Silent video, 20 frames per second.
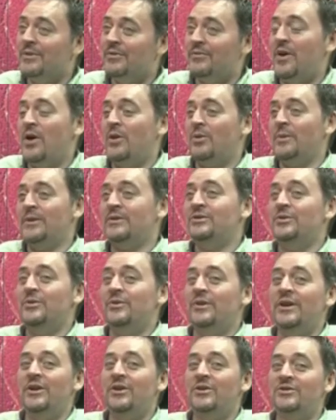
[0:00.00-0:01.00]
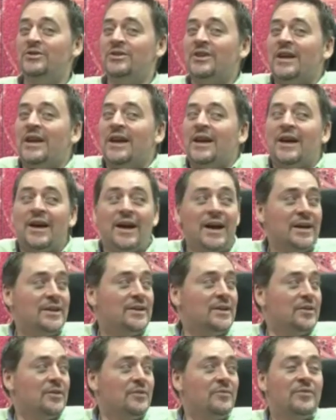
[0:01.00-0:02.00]
the following two years, I had
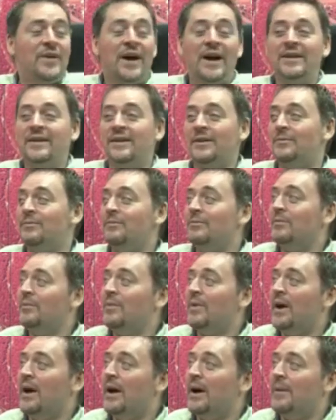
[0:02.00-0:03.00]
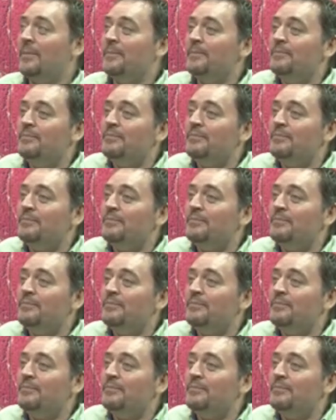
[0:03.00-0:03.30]
to find a, uh,